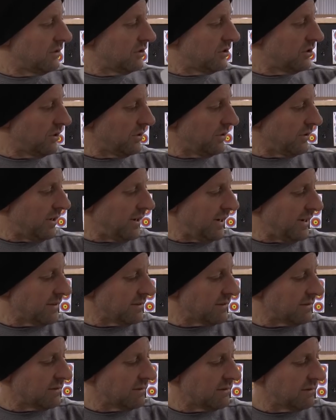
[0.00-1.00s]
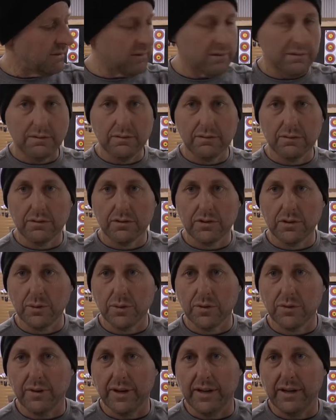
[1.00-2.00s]
2 9s, 2
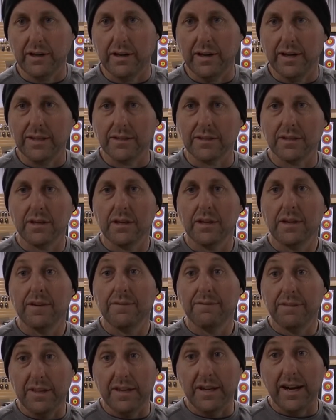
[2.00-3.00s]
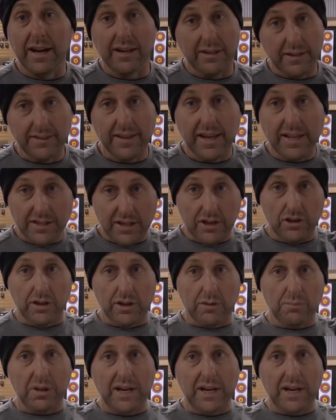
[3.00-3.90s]
or 3 9s for the day, and that's including